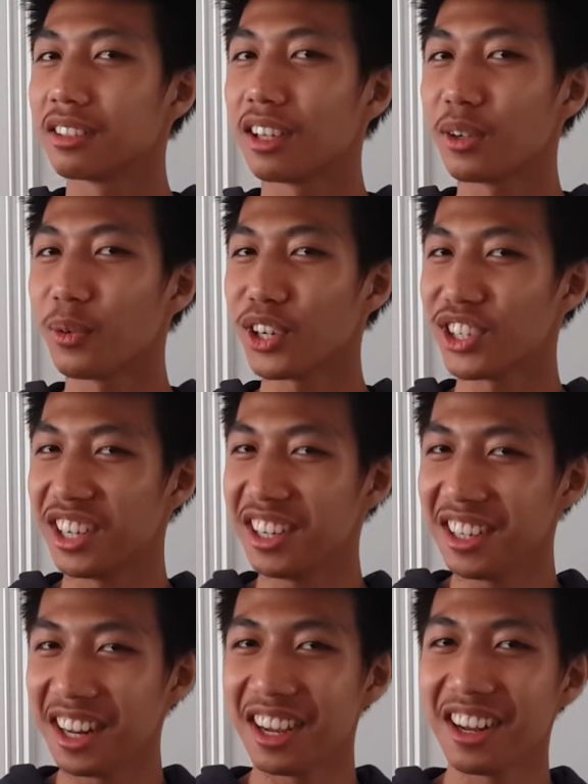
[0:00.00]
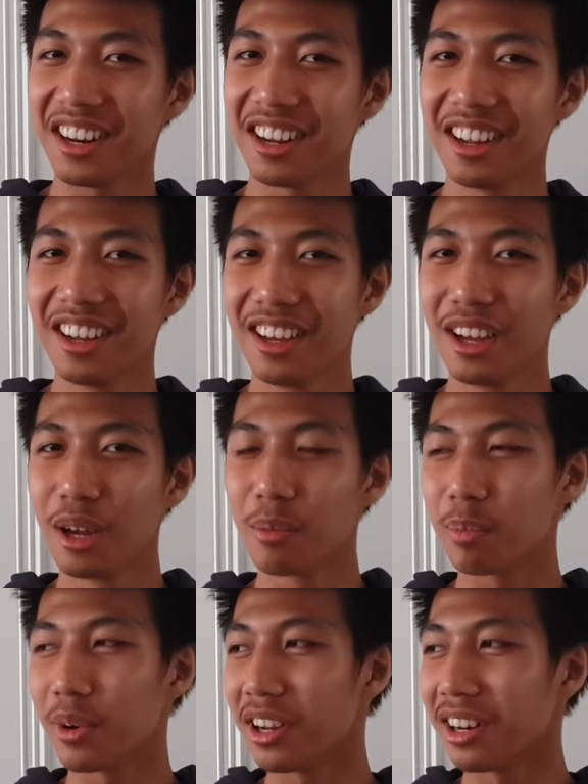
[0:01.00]
That's what she said,
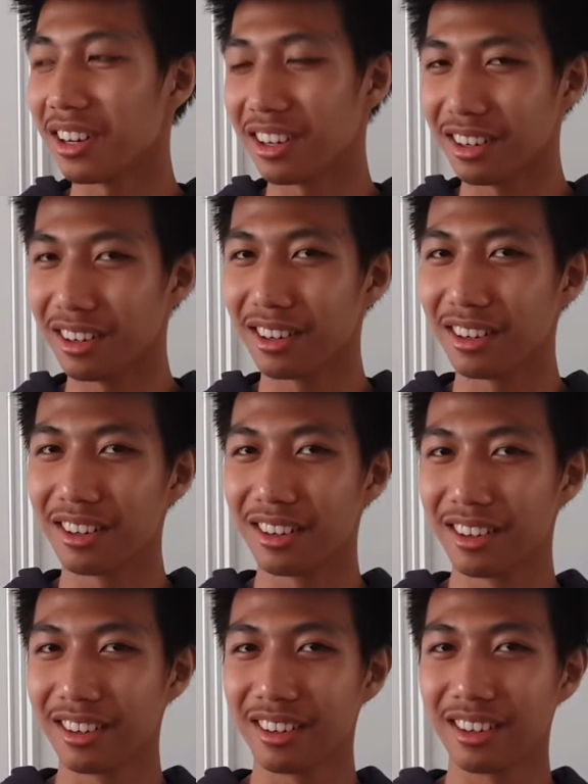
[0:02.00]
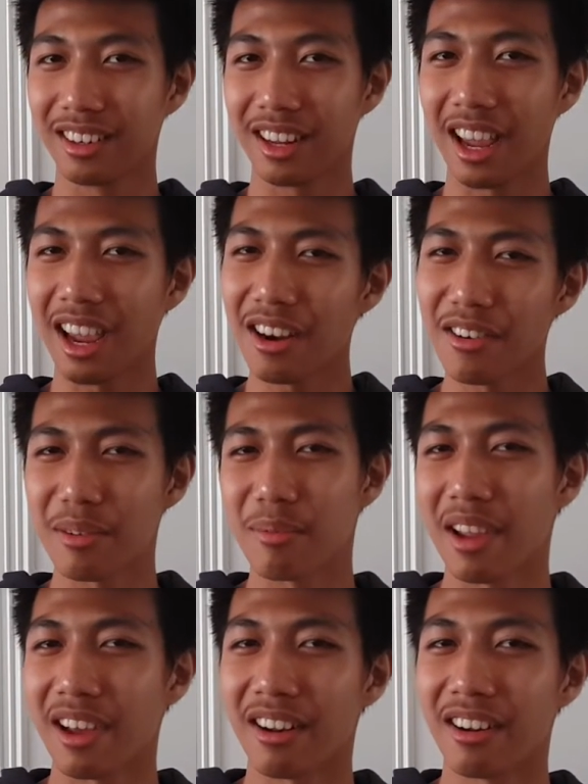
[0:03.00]
but
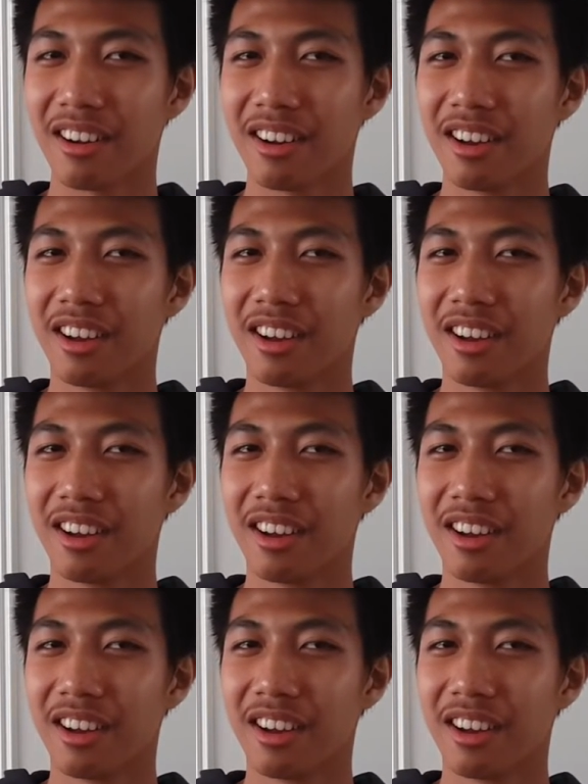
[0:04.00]
caramel.